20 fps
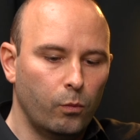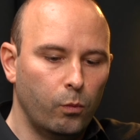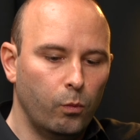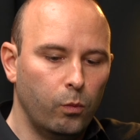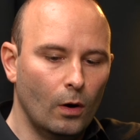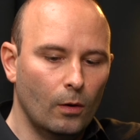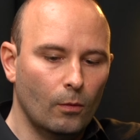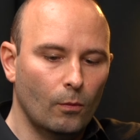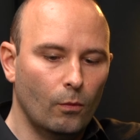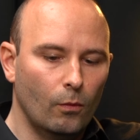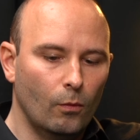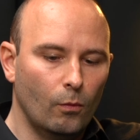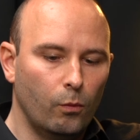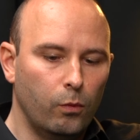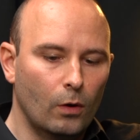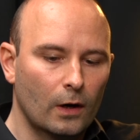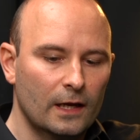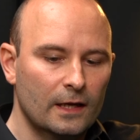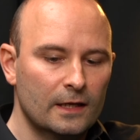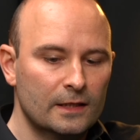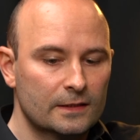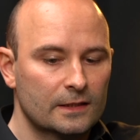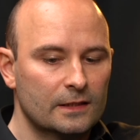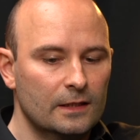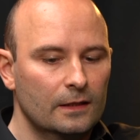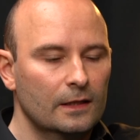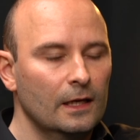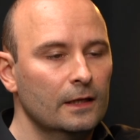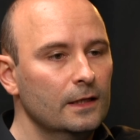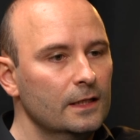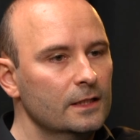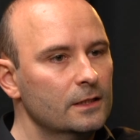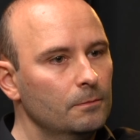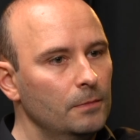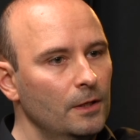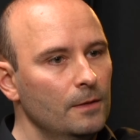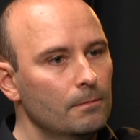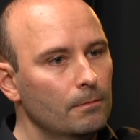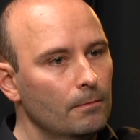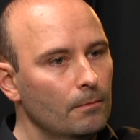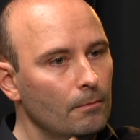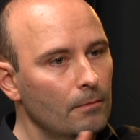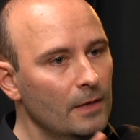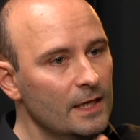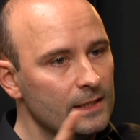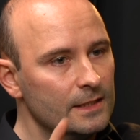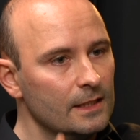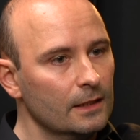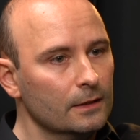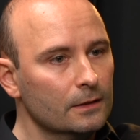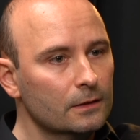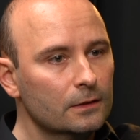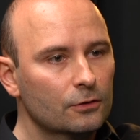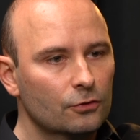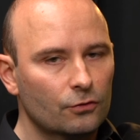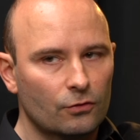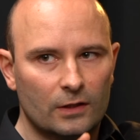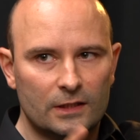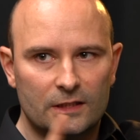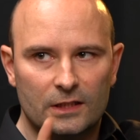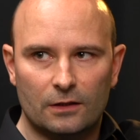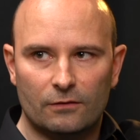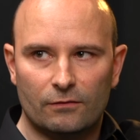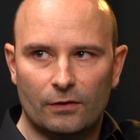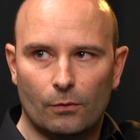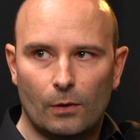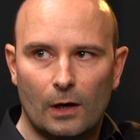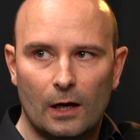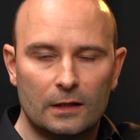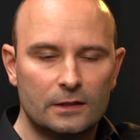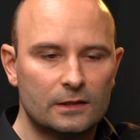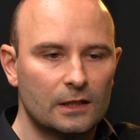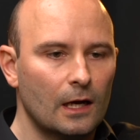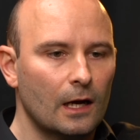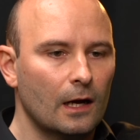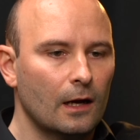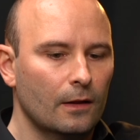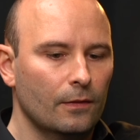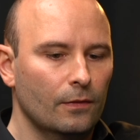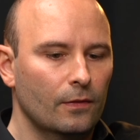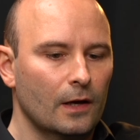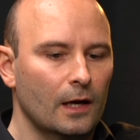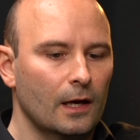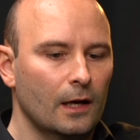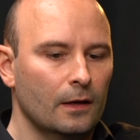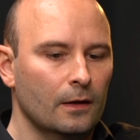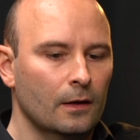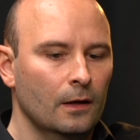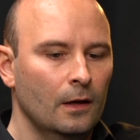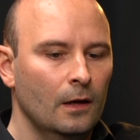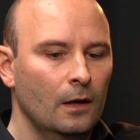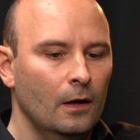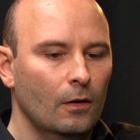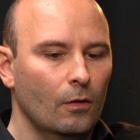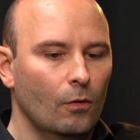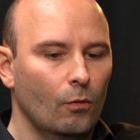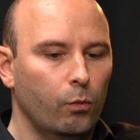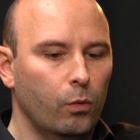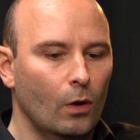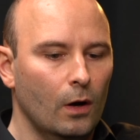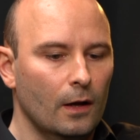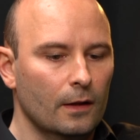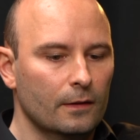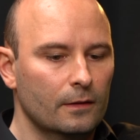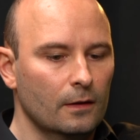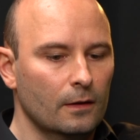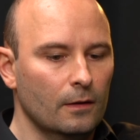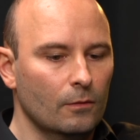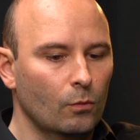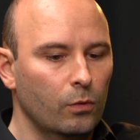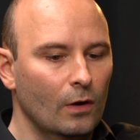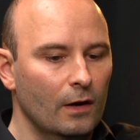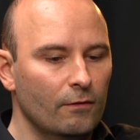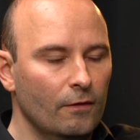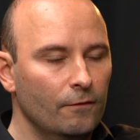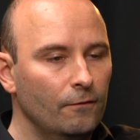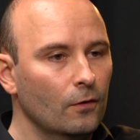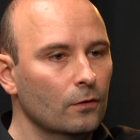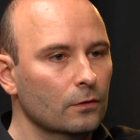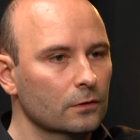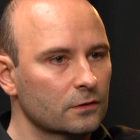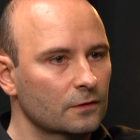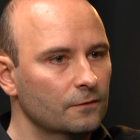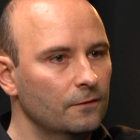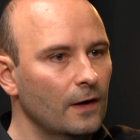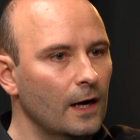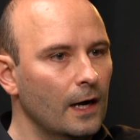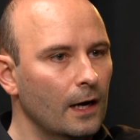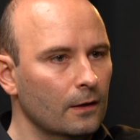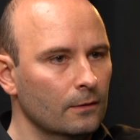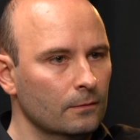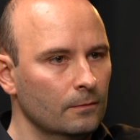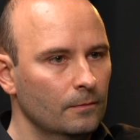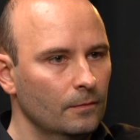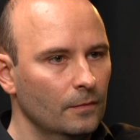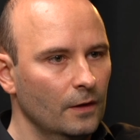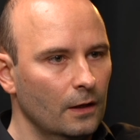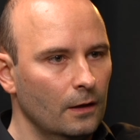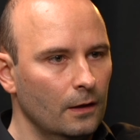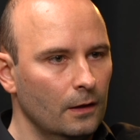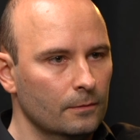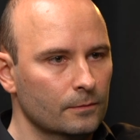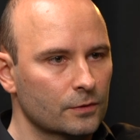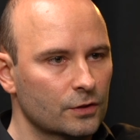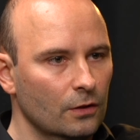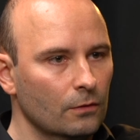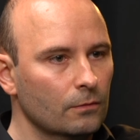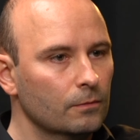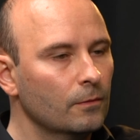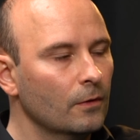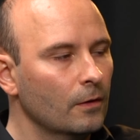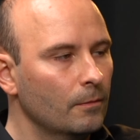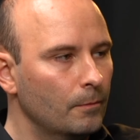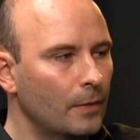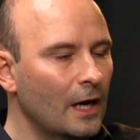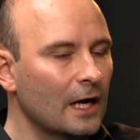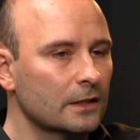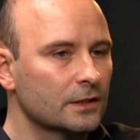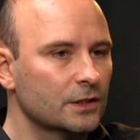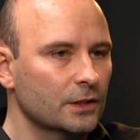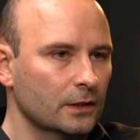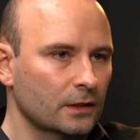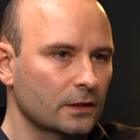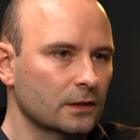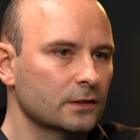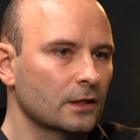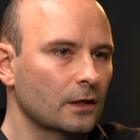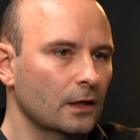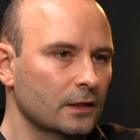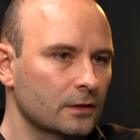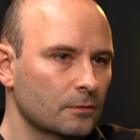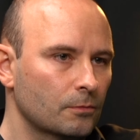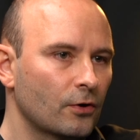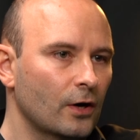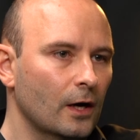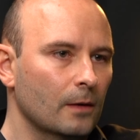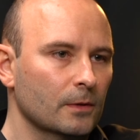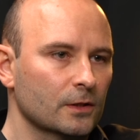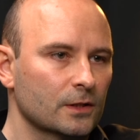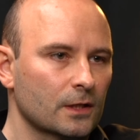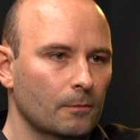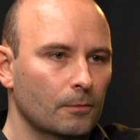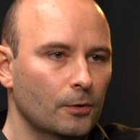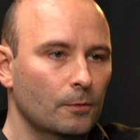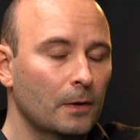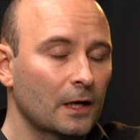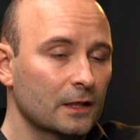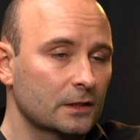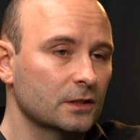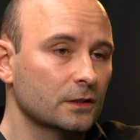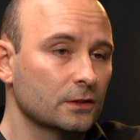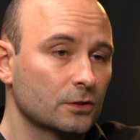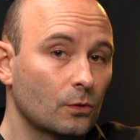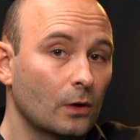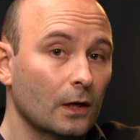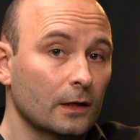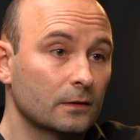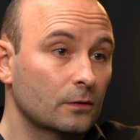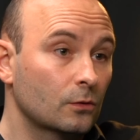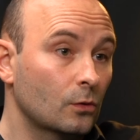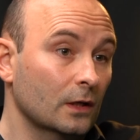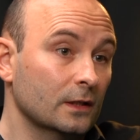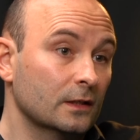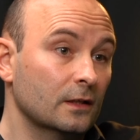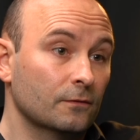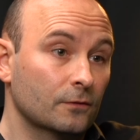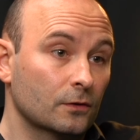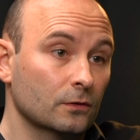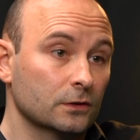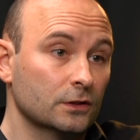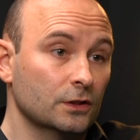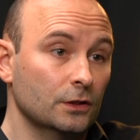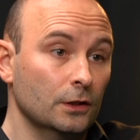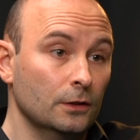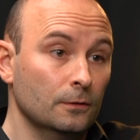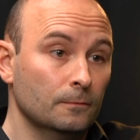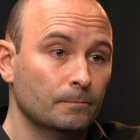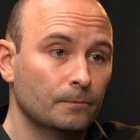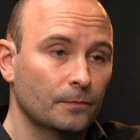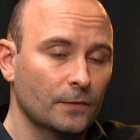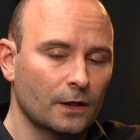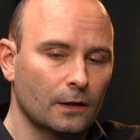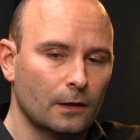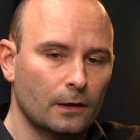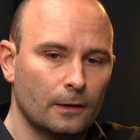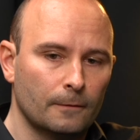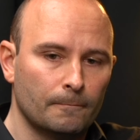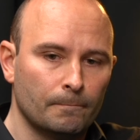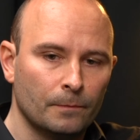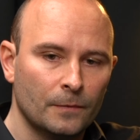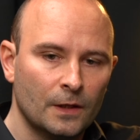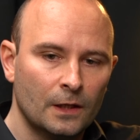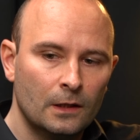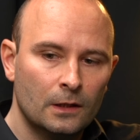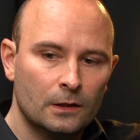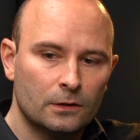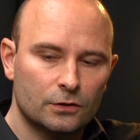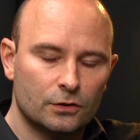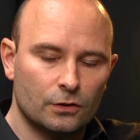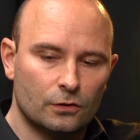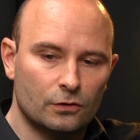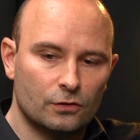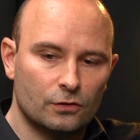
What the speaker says: what it is that they need to be meeting criteria-wise, and then where it falls foul. So patching is a prime example. Patching is quite difficult to do. So